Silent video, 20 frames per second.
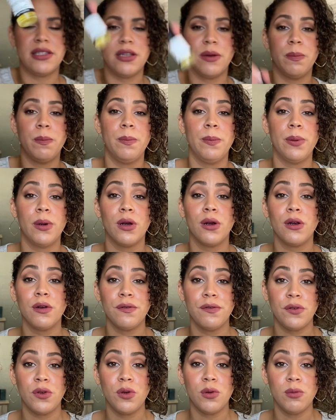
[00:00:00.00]
a
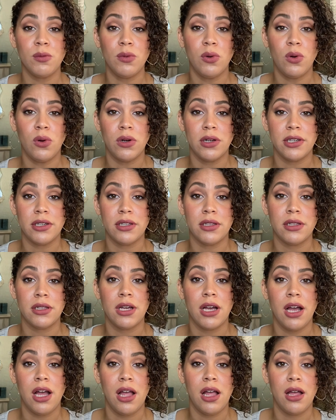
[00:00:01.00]
perfume
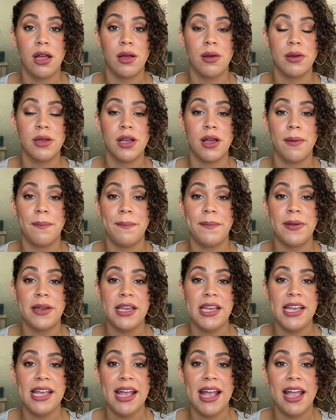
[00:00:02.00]
oil
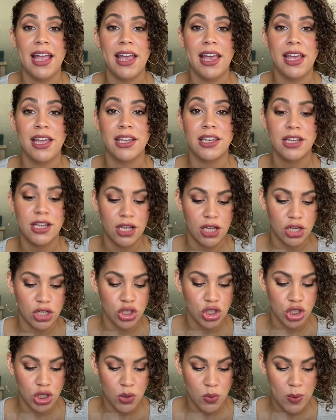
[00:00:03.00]
company, and
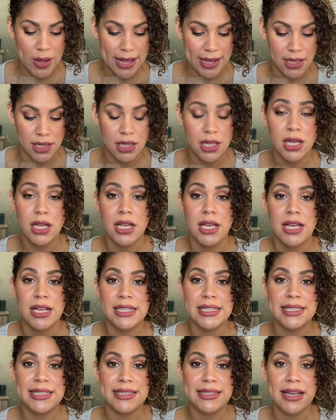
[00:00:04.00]
Joelle
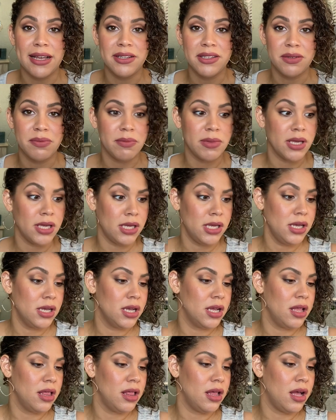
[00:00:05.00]
sent
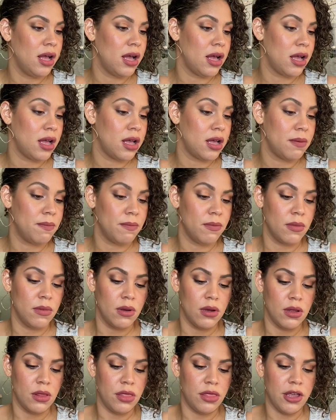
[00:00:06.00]
me
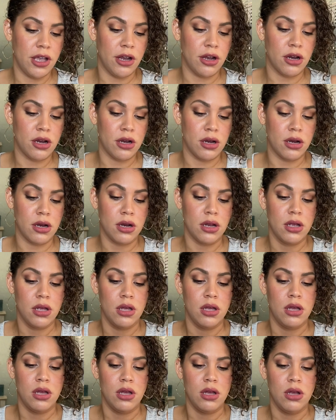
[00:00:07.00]
their
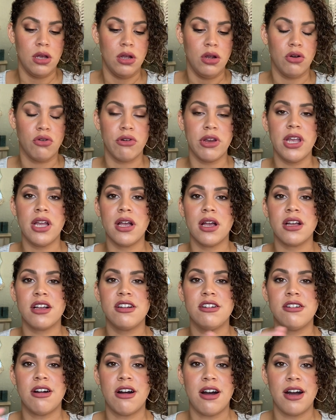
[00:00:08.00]

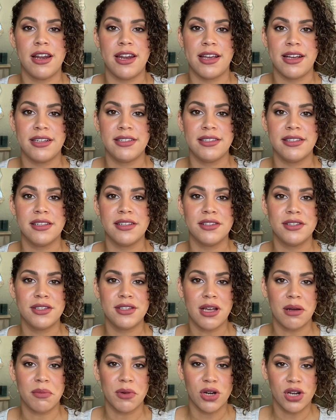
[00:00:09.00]
Greek Goddess
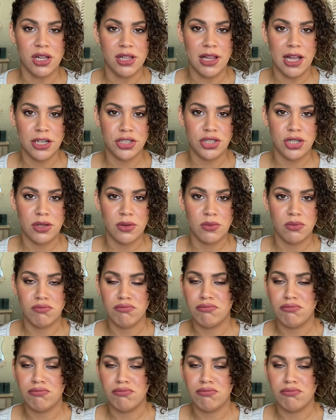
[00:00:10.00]
Summer Collection.